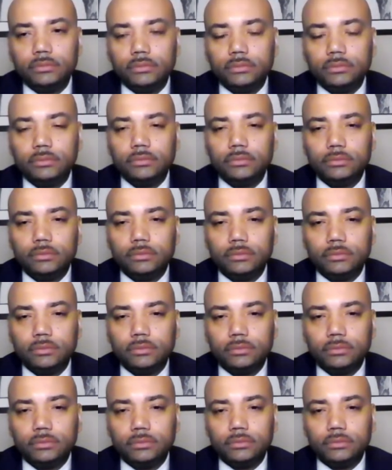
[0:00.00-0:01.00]

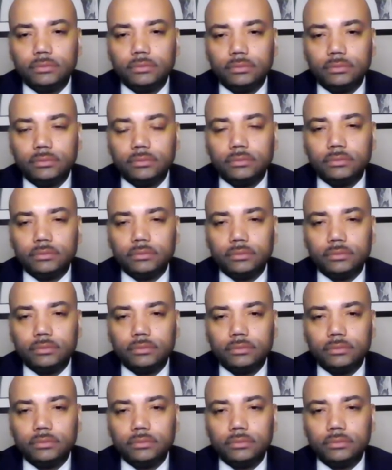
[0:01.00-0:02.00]

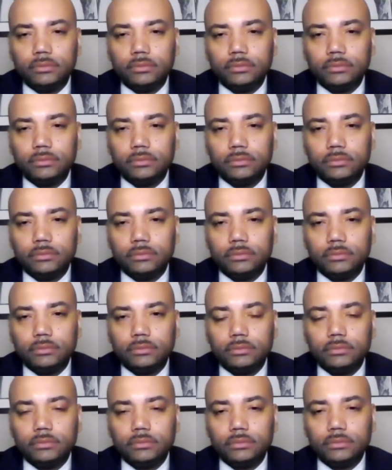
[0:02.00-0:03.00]

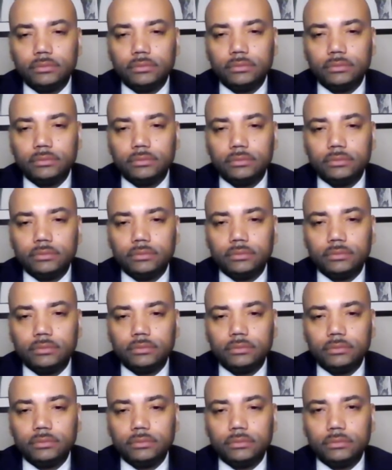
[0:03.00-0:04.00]

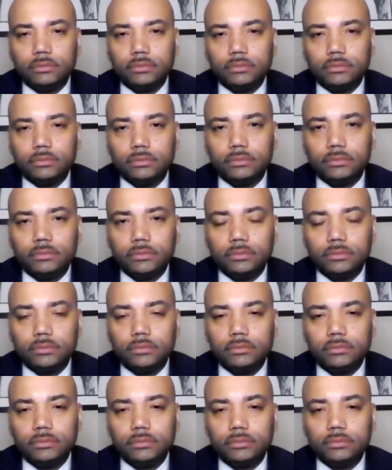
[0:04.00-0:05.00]

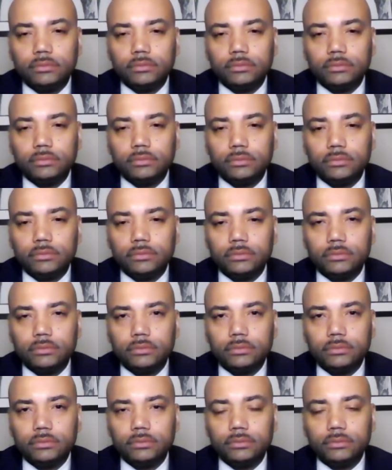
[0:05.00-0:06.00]

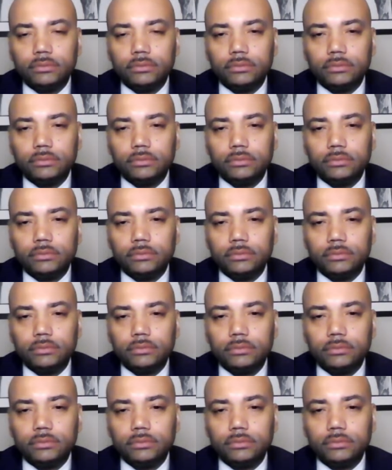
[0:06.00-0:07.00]

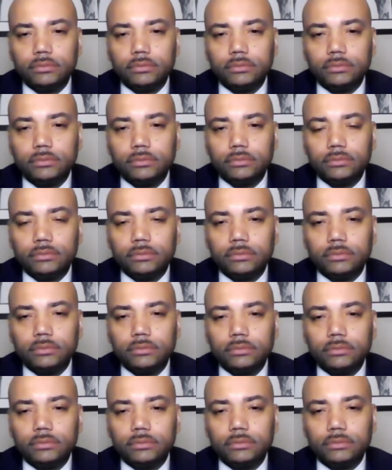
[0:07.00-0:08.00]
No words are spoken by the person on screen.